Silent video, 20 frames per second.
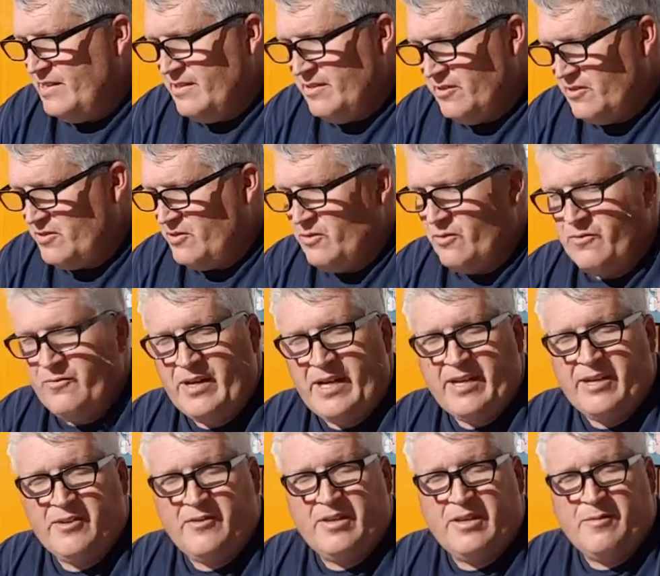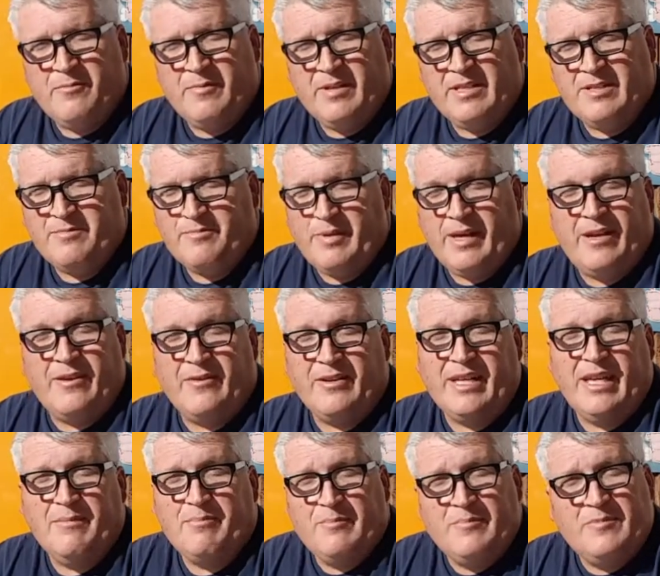there's no value in them. It's better to
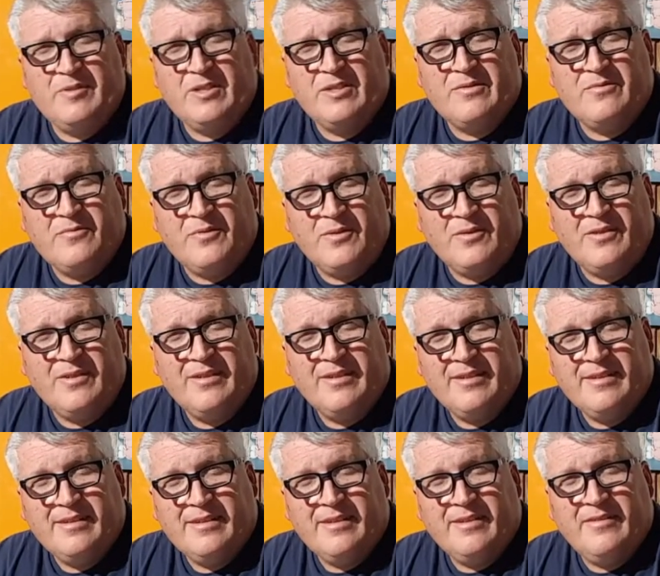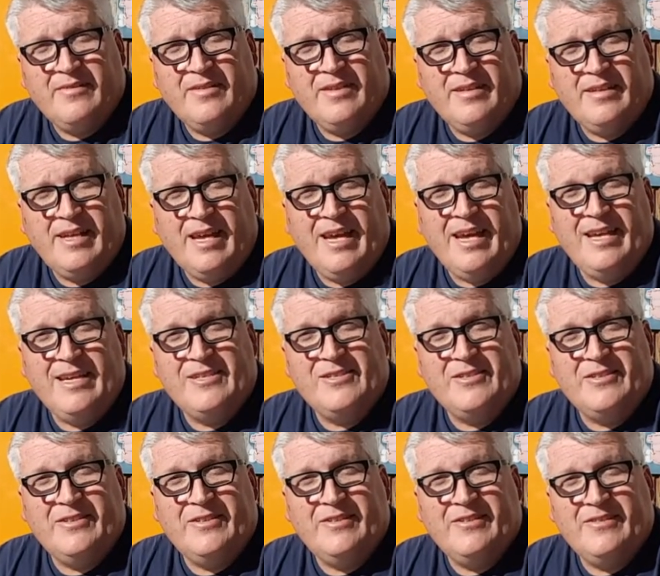keep them just for the age
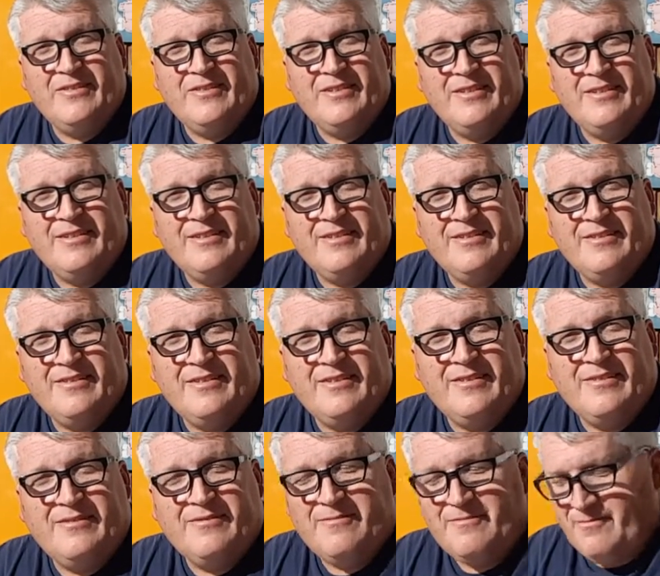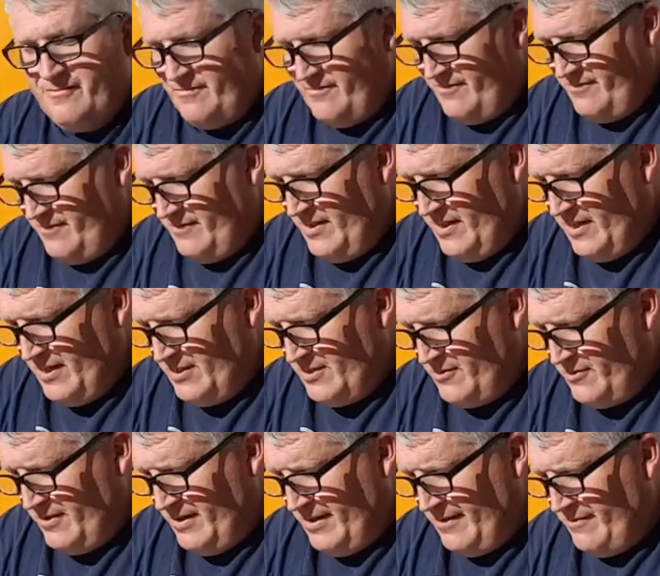and the
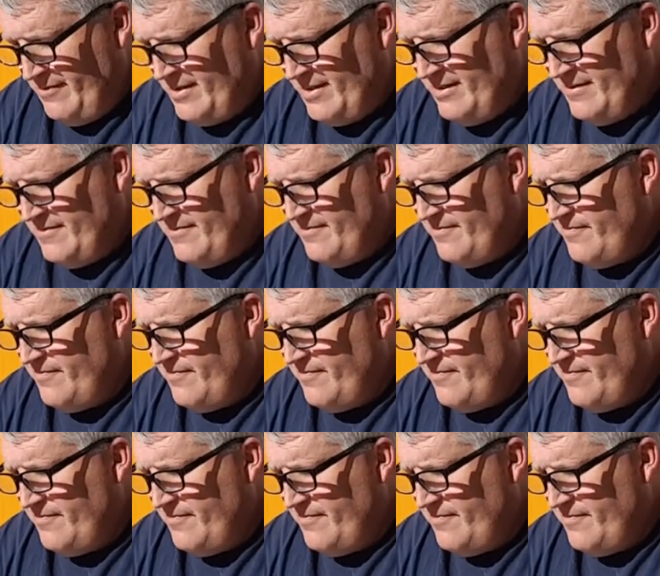history of it.